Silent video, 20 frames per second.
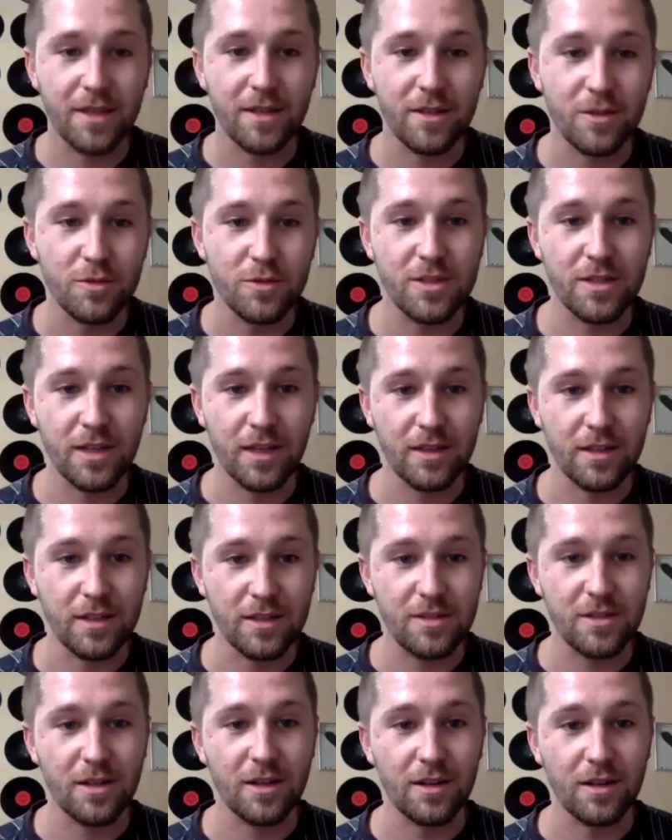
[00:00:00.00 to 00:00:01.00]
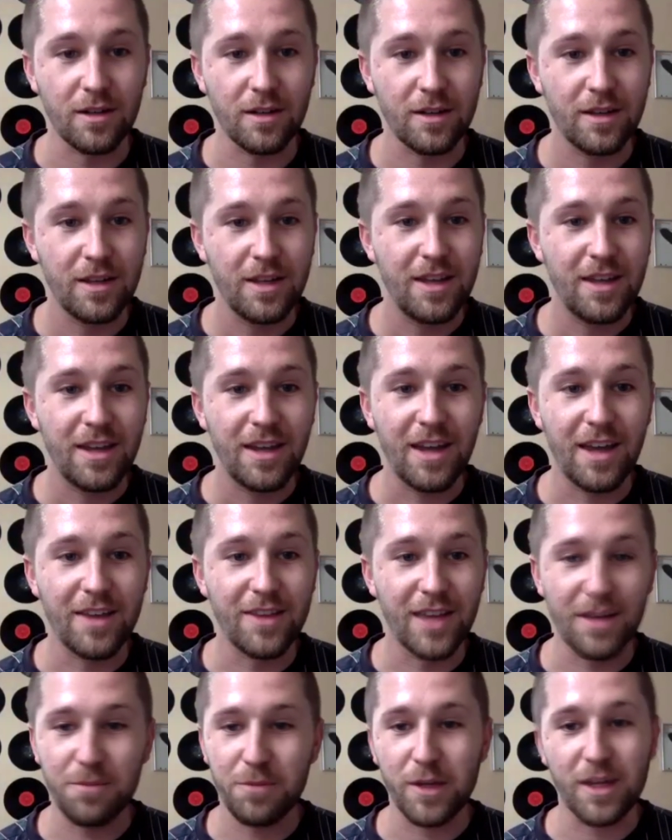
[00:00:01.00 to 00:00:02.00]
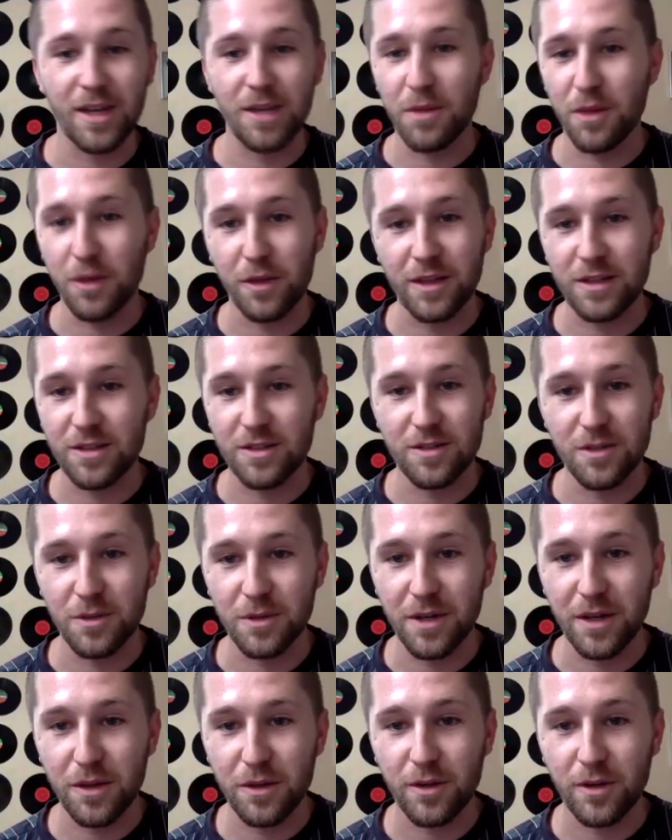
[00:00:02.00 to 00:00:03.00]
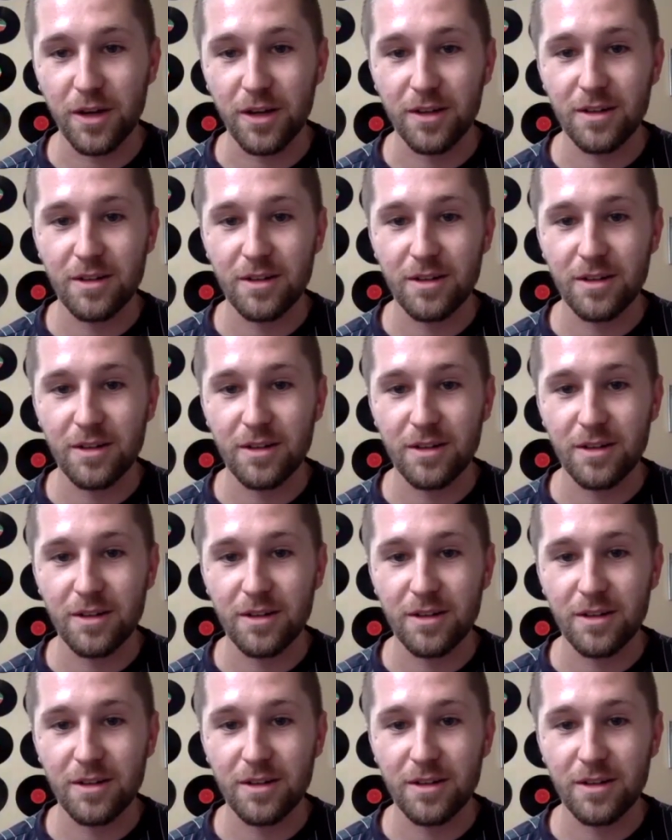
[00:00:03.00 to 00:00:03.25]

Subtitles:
you sing this song. And that became the thing to do in 8th grade.